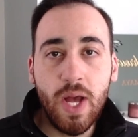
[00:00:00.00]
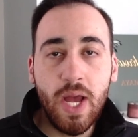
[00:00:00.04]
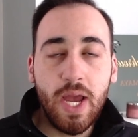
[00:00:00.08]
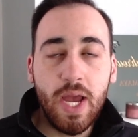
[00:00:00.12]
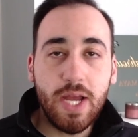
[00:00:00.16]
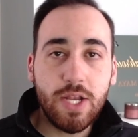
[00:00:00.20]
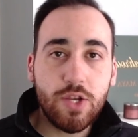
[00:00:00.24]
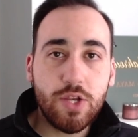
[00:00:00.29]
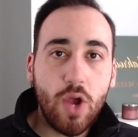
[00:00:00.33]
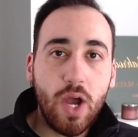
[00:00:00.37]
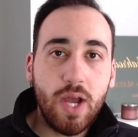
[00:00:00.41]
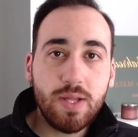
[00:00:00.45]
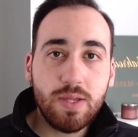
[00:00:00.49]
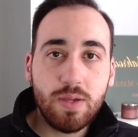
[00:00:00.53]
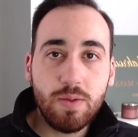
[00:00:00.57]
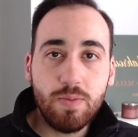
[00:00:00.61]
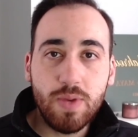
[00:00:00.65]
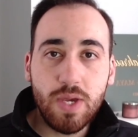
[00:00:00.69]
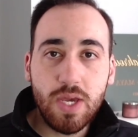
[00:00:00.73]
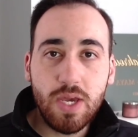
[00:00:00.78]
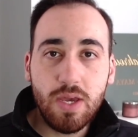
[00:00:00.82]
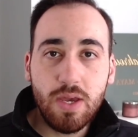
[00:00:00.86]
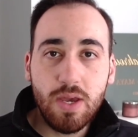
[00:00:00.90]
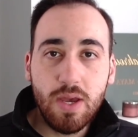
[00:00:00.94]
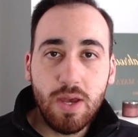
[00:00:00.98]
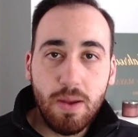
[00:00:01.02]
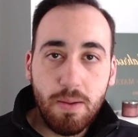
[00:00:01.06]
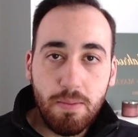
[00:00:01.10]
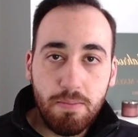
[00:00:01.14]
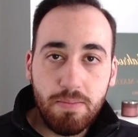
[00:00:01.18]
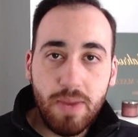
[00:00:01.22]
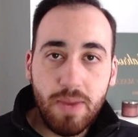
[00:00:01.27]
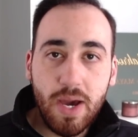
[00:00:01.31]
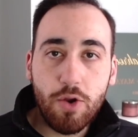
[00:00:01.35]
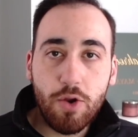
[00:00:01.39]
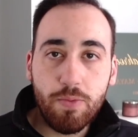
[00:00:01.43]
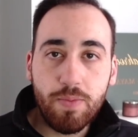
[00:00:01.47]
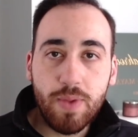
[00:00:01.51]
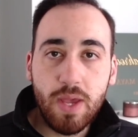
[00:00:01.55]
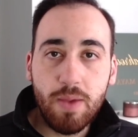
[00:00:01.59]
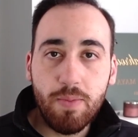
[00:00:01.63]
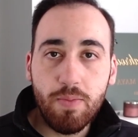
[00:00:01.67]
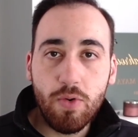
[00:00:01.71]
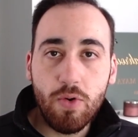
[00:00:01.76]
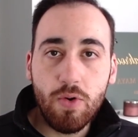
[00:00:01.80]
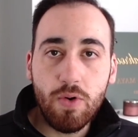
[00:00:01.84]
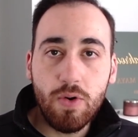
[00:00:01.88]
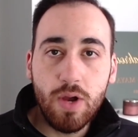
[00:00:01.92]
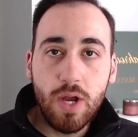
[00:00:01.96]
and try to be better
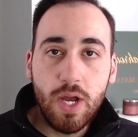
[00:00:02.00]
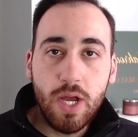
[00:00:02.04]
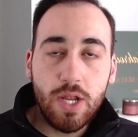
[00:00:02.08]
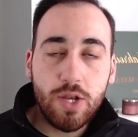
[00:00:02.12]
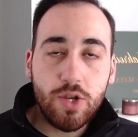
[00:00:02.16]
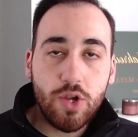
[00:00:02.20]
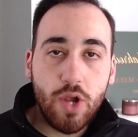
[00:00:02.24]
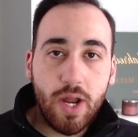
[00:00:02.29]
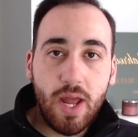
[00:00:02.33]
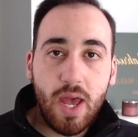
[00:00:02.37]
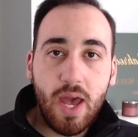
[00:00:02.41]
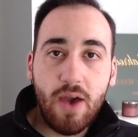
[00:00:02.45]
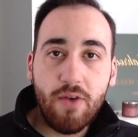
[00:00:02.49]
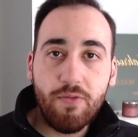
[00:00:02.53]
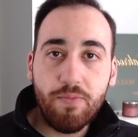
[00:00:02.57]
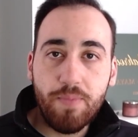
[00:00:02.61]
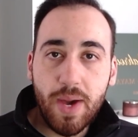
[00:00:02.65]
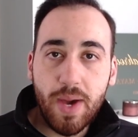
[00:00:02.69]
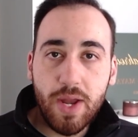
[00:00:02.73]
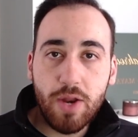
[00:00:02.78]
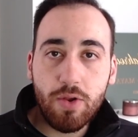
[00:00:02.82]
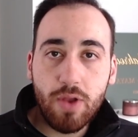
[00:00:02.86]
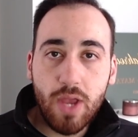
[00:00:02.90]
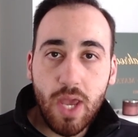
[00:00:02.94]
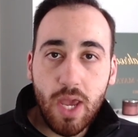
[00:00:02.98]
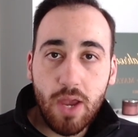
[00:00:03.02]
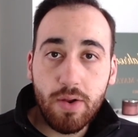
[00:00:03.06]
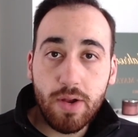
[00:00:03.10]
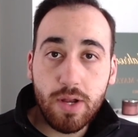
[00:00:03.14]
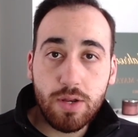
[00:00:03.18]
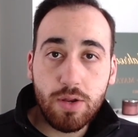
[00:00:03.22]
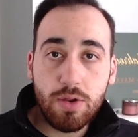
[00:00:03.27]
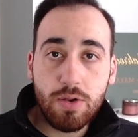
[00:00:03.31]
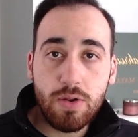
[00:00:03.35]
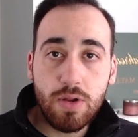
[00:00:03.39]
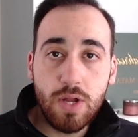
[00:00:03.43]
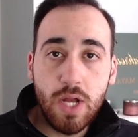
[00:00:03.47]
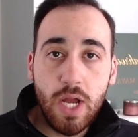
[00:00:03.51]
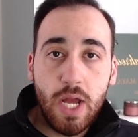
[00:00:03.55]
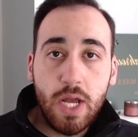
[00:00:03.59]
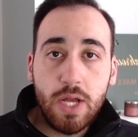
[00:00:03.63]
people, try to have better character.